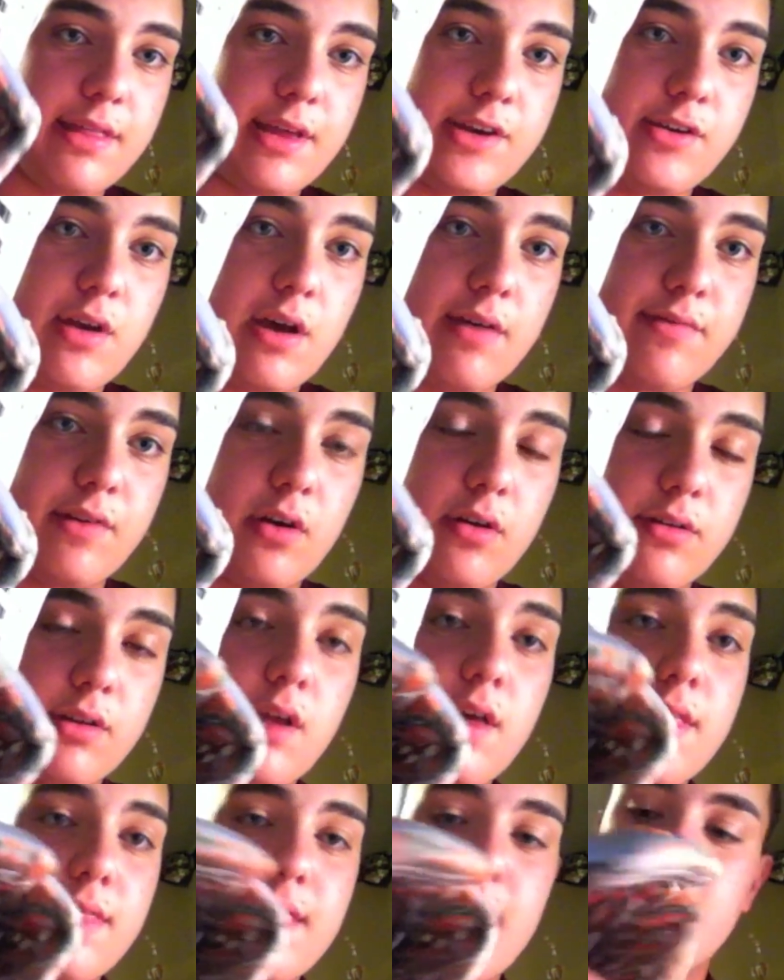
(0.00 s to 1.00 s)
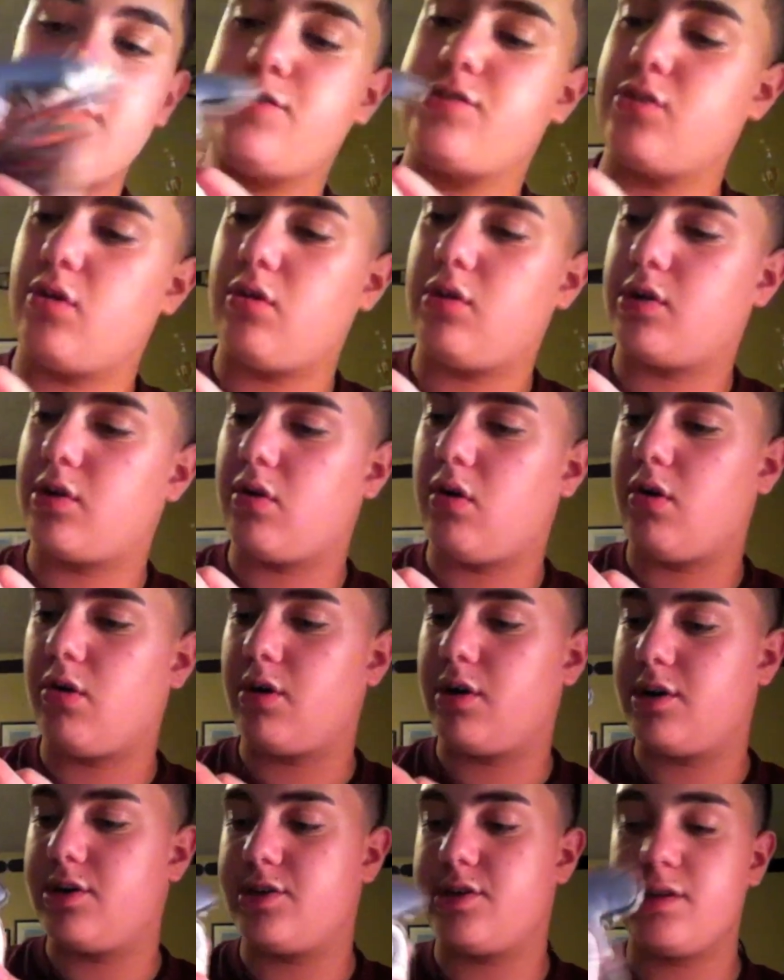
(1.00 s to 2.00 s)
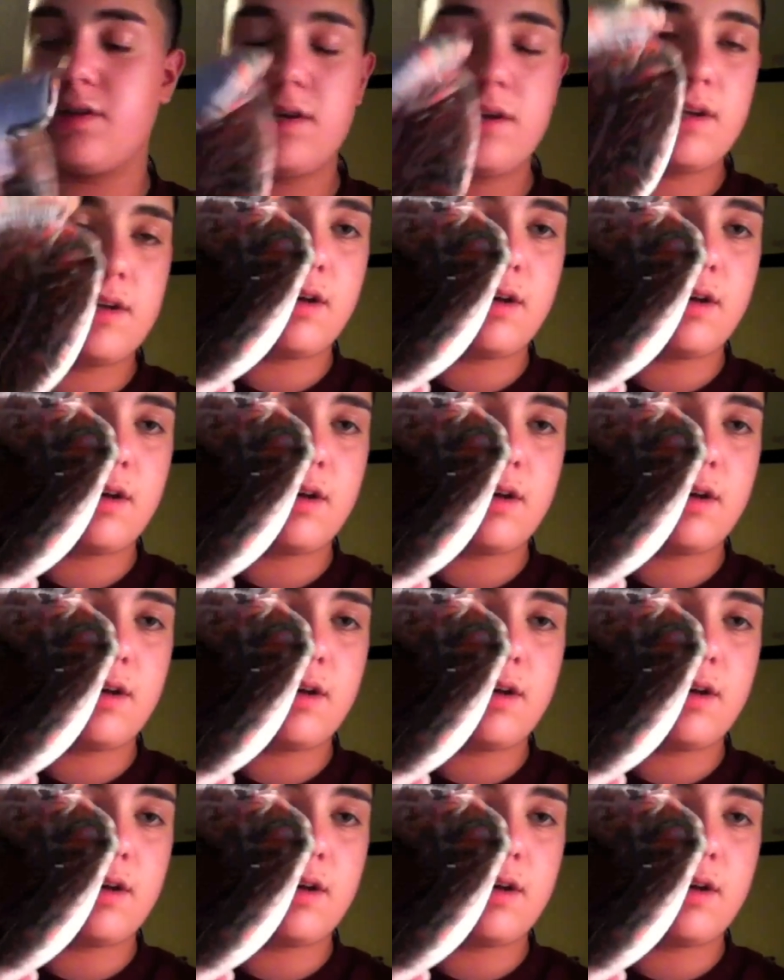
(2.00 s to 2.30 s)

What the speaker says: and then you have that solar orange